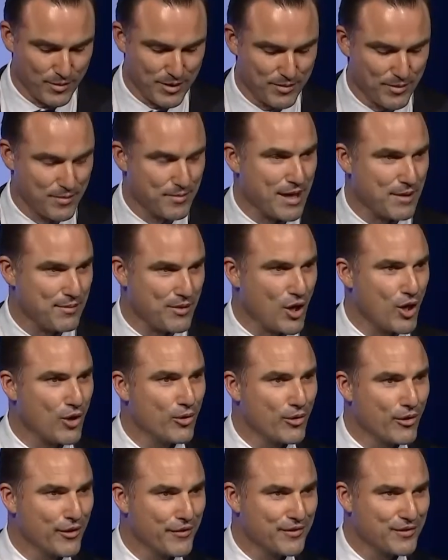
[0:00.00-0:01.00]
but maybe hold
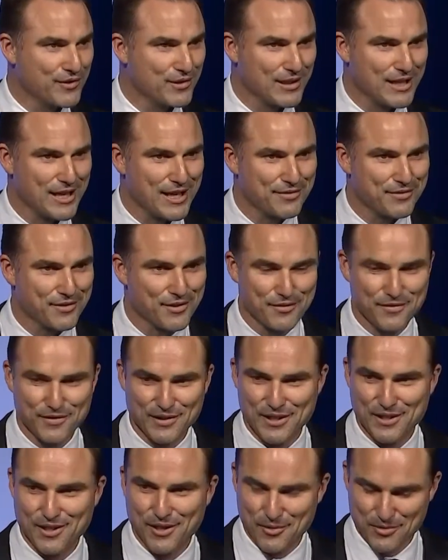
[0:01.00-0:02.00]
off until after the
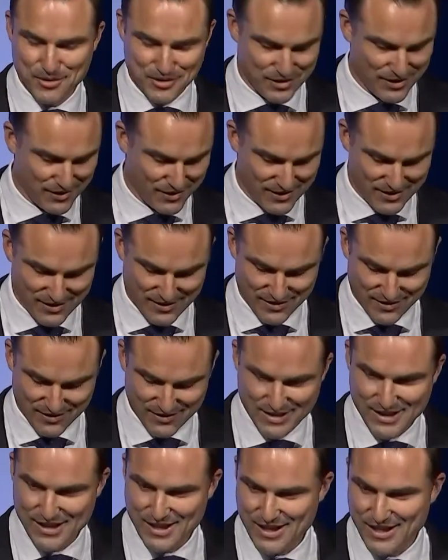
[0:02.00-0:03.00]
video, which I think is
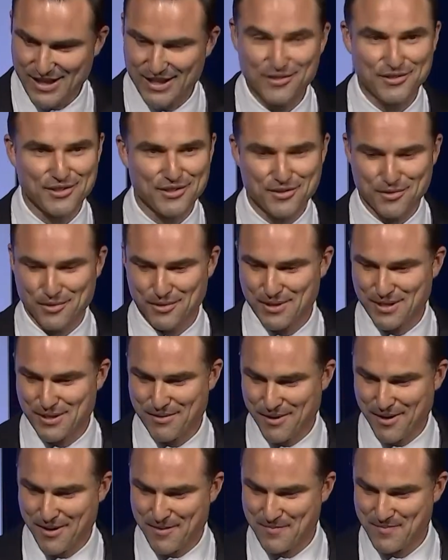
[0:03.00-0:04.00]
the true
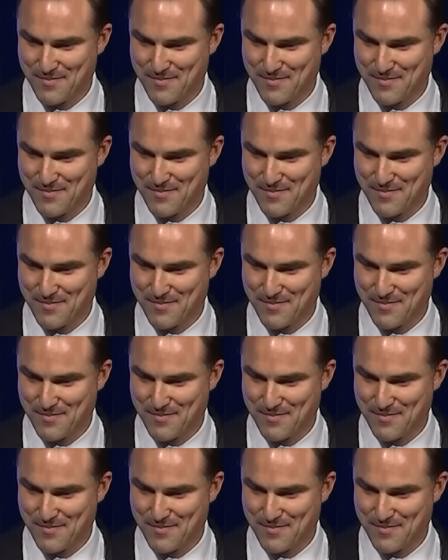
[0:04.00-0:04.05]
hero.